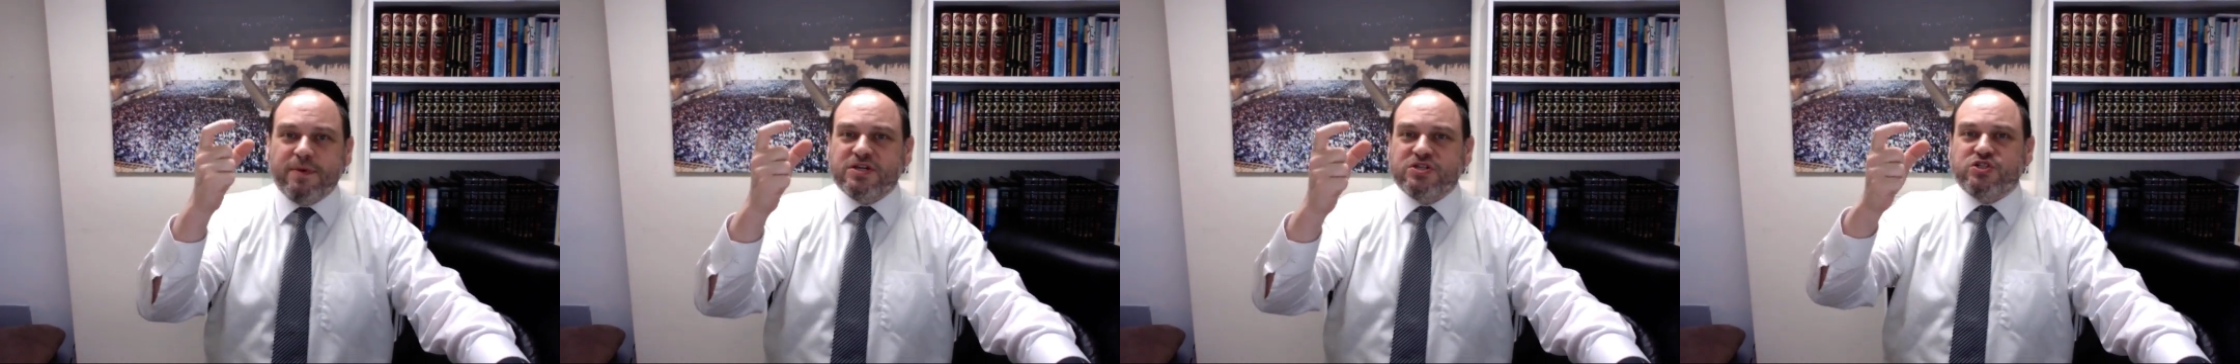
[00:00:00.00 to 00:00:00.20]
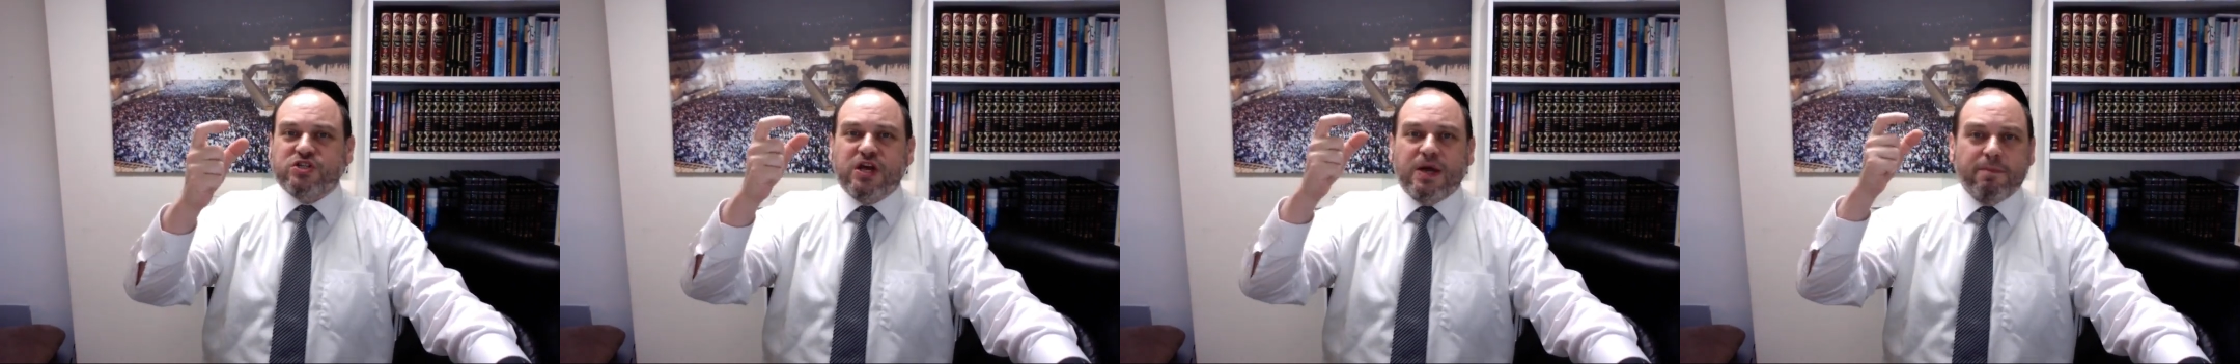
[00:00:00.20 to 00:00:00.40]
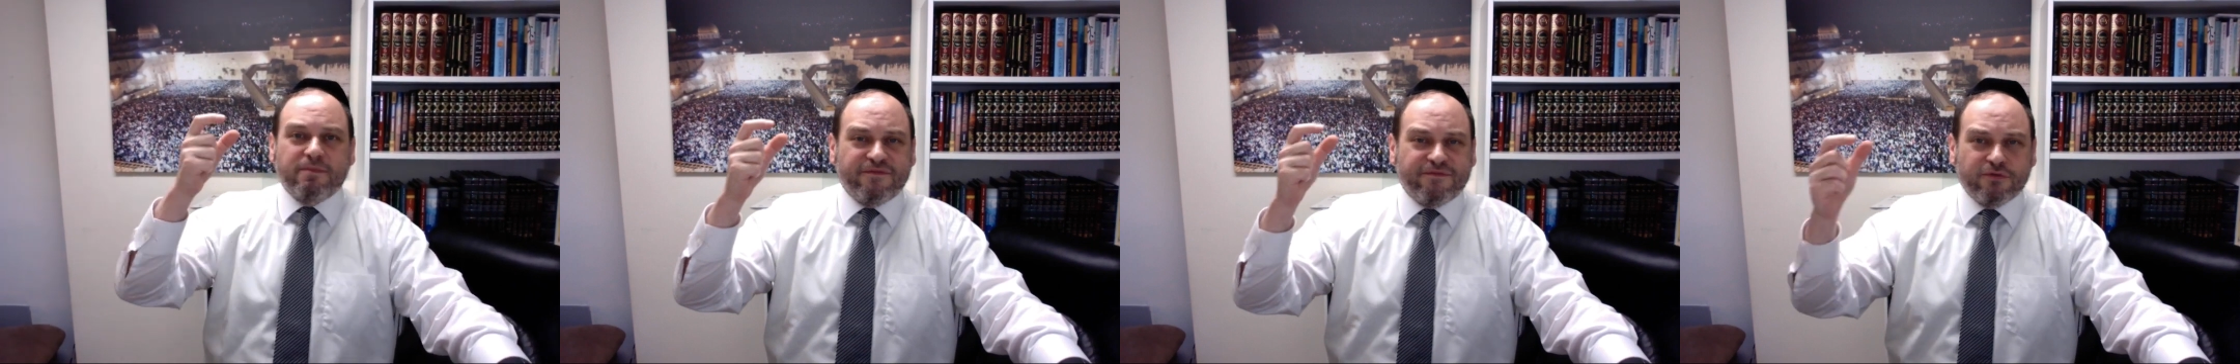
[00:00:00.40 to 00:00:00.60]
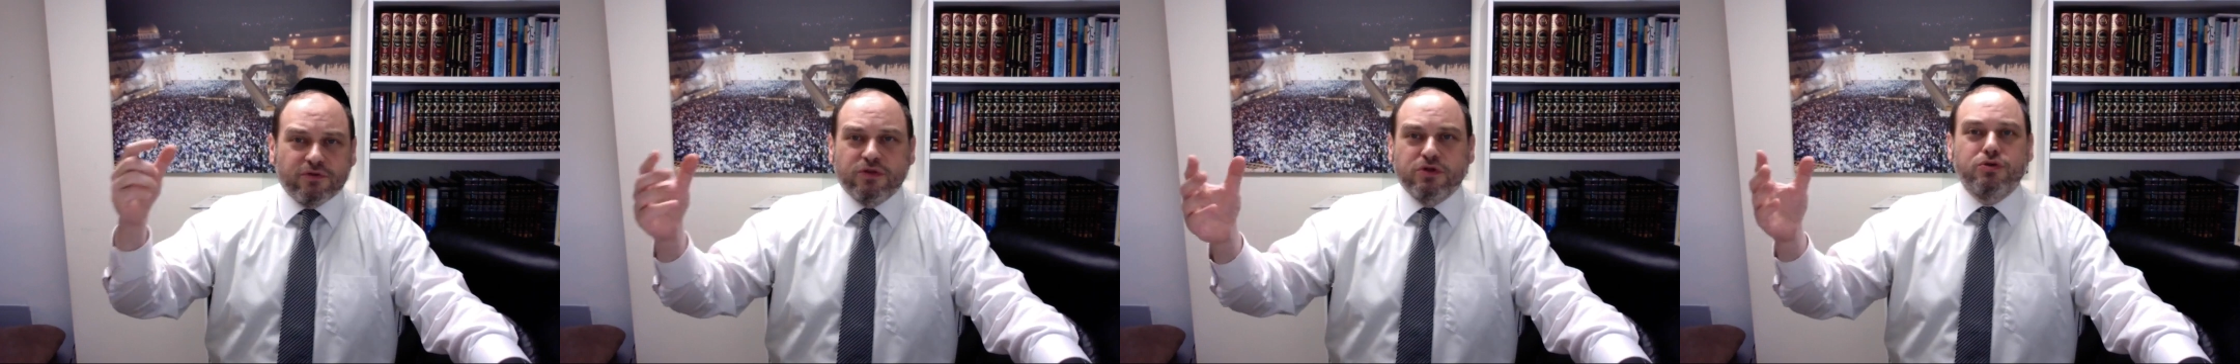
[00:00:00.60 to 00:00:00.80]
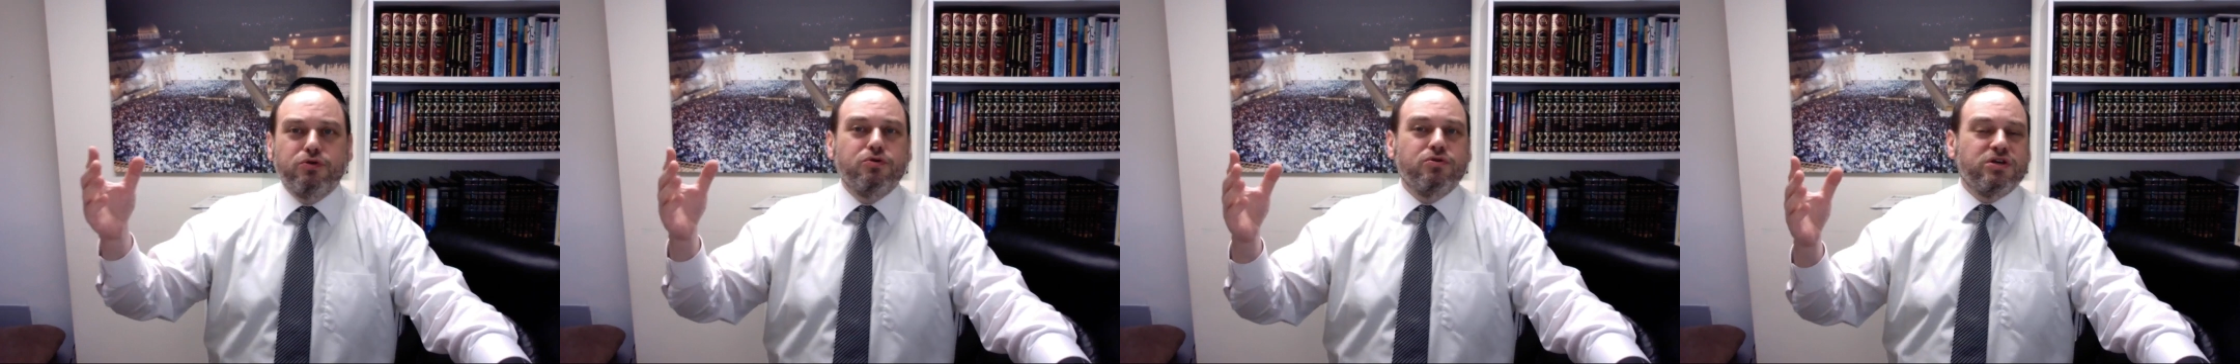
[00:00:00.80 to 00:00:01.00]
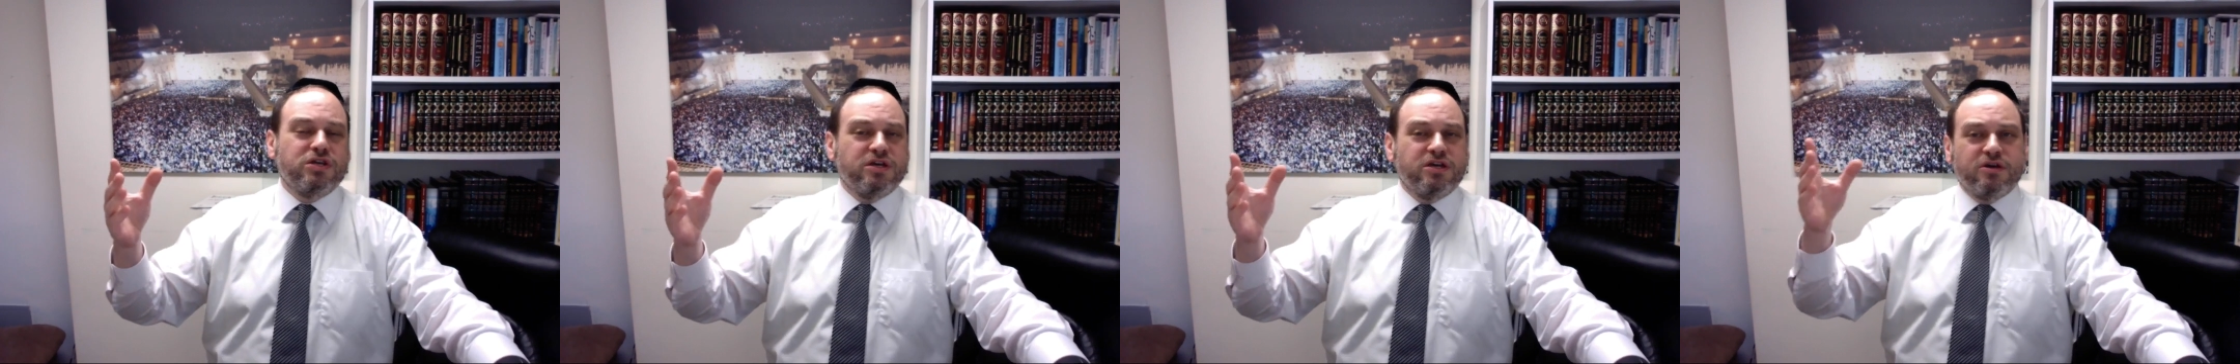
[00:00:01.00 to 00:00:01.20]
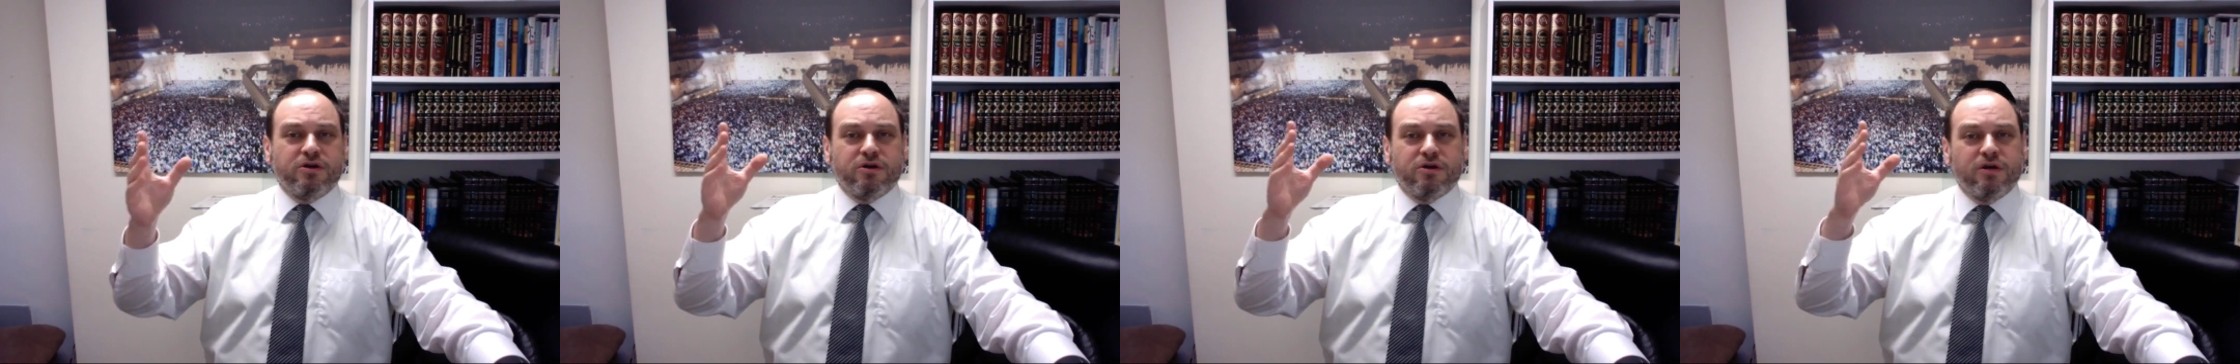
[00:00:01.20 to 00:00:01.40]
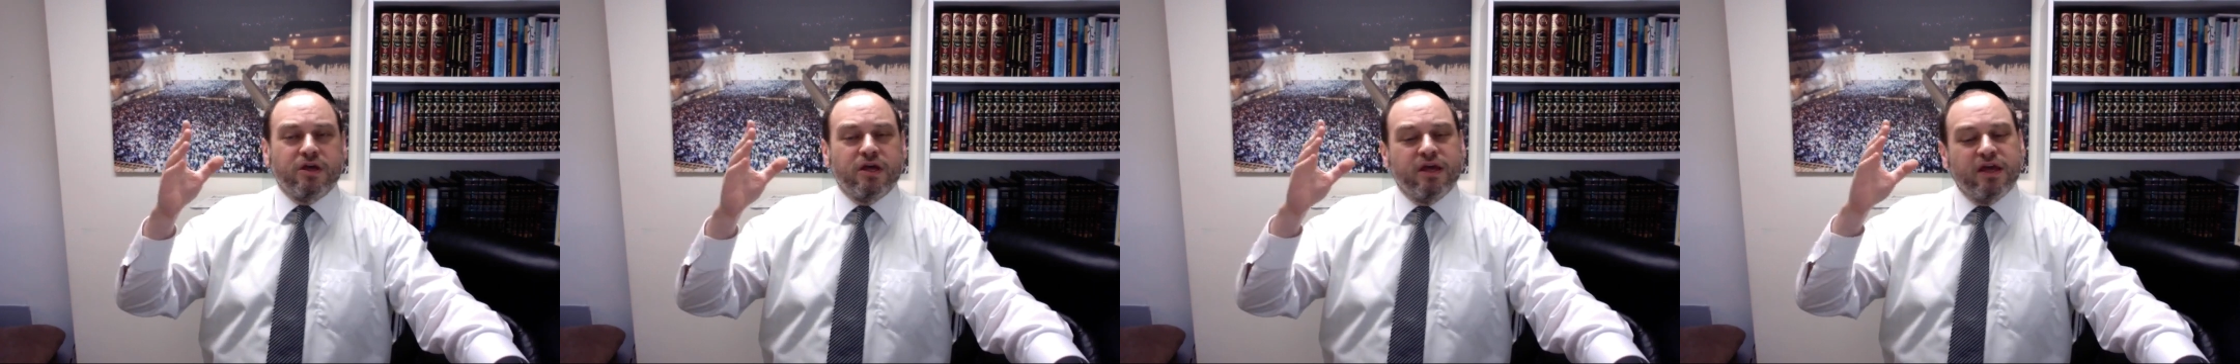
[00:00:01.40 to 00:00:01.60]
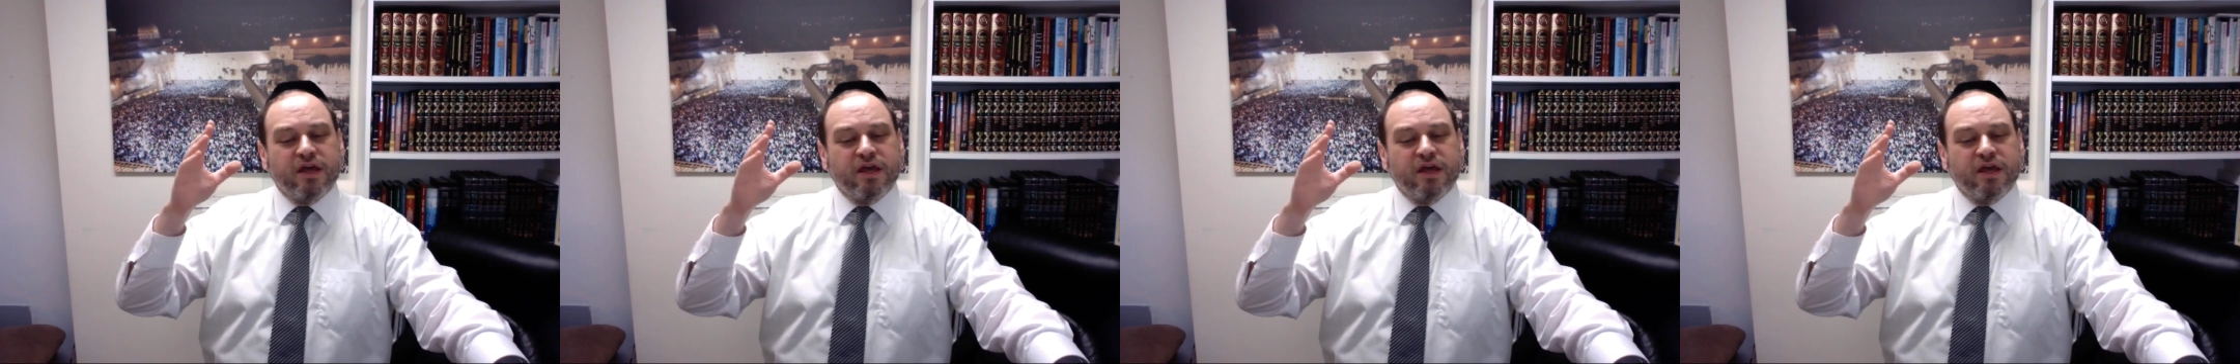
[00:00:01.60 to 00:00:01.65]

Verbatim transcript: Hashem for the new year.